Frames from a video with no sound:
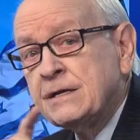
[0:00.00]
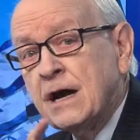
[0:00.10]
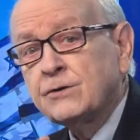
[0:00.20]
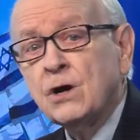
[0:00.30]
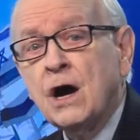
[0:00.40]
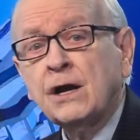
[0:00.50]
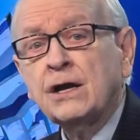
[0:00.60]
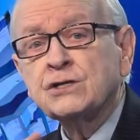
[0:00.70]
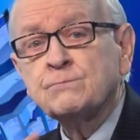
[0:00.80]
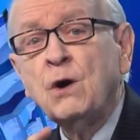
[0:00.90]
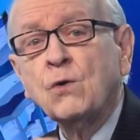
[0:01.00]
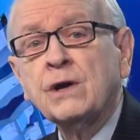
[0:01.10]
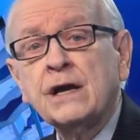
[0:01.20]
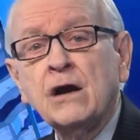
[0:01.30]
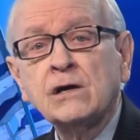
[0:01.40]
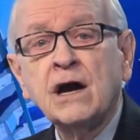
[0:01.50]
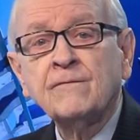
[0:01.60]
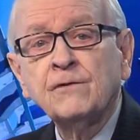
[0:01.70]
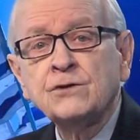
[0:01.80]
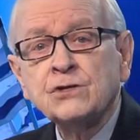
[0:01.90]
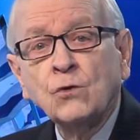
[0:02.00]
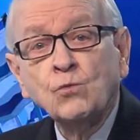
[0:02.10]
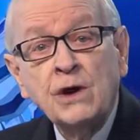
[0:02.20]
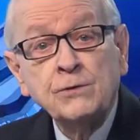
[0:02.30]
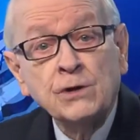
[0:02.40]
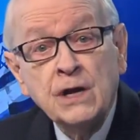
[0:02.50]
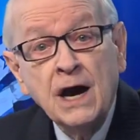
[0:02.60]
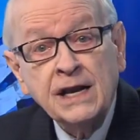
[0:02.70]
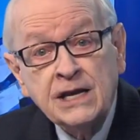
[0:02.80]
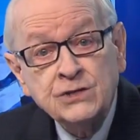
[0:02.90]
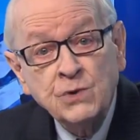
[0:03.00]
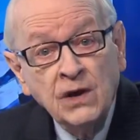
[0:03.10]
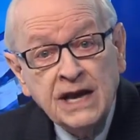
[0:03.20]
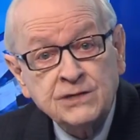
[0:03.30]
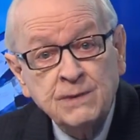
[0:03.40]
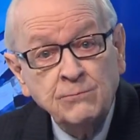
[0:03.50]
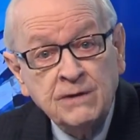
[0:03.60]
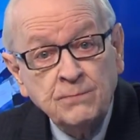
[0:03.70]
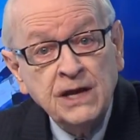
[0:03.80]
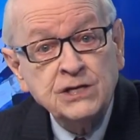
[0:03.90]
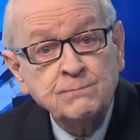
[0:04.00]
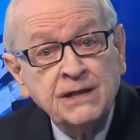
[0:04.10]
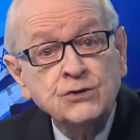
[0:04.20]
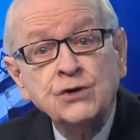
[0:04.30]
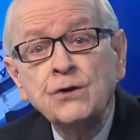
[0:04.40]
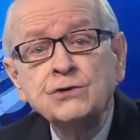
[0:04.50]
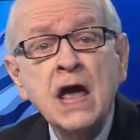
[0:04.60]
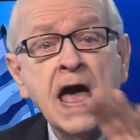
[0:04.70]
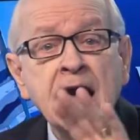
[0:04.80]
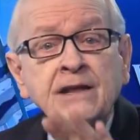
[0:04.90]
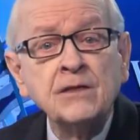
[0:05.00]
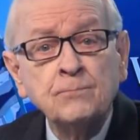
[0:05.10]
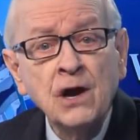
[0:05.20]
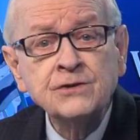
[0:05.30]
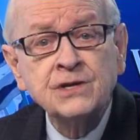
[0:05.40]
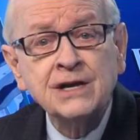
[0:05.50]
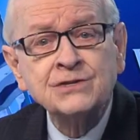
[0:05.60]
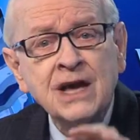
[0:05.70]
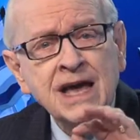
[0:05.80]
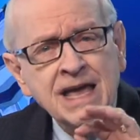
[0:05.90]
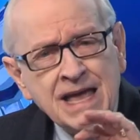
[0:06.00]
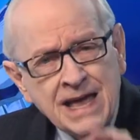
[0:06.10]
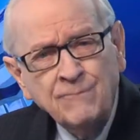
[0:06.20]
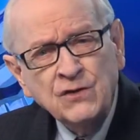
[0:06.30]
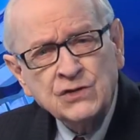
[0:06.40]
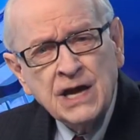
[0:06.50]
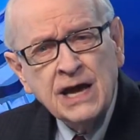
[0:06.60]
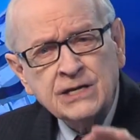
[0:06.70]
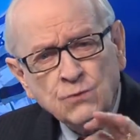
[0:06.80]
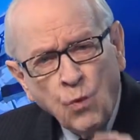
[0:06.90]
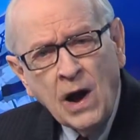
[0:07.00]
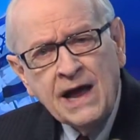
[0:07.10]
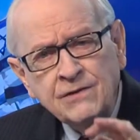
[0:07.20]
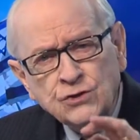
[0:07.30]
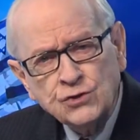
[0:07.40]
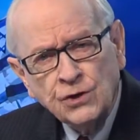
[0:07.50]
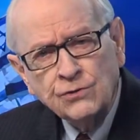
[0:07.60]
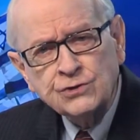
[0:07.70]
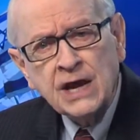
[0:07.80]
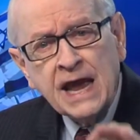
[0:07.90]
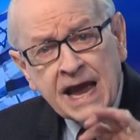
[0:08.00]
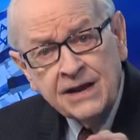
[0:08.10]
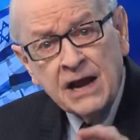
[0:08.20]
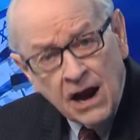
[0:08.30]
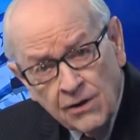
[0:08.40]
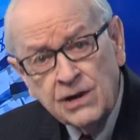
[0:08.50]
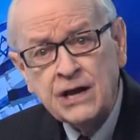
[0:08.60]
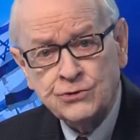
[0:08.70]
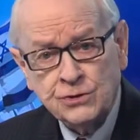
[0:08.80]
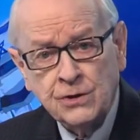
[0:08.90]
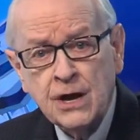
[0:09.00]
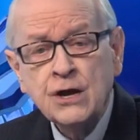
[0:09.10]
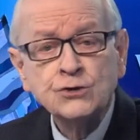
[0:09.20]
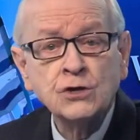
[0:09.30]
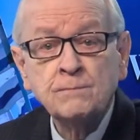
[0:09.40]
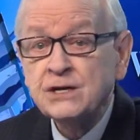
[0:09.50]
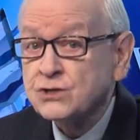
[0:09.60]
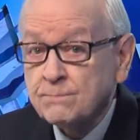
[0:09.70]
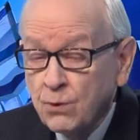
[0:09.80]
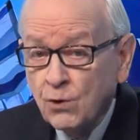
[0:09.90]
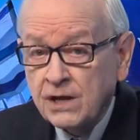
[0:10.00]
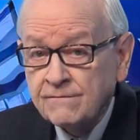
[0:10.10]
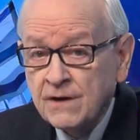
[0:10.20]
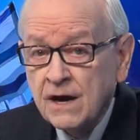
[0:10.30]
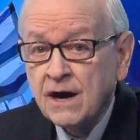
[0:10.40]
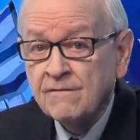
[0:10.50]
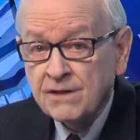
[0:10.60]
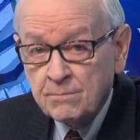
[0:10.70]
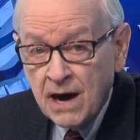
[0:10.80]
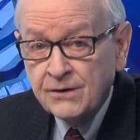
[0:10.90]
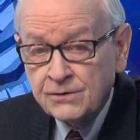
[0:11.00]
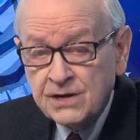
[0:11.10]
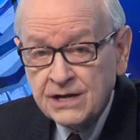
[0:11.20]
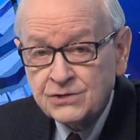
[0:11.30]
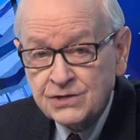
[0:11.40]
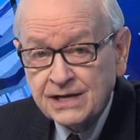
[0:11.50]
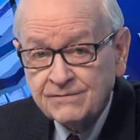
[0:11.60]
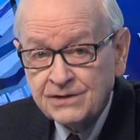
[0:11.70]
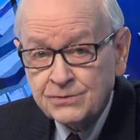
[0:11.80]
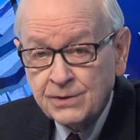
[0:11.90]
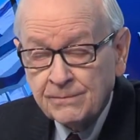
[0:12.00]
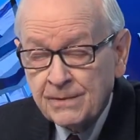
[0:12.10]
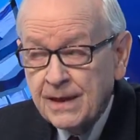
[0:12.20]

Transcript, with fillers: Dr. Hocking spoke at our conference on whether or not Israel has been replaced by the church, and in the process, he emphasized why the church and our nation should be supportive of the modern day state of Israel.